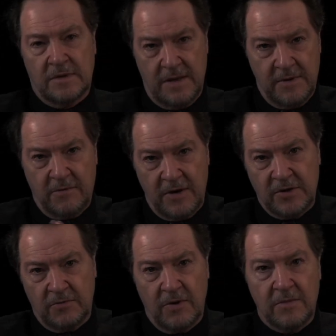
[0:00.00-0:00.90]
Let me read
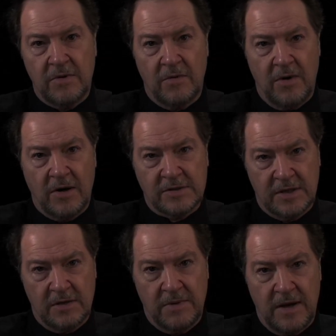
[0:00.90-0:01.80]
you what Bill Maher
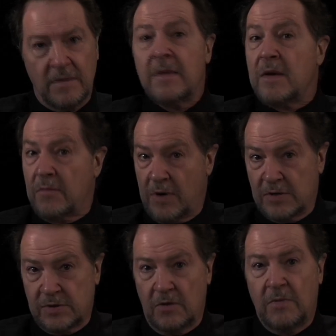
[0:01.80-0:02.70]
said about
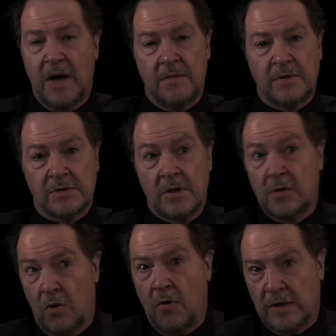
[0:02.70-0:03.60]
President Obama's
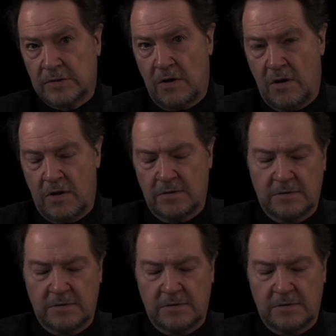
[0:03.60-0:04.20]
goings-on.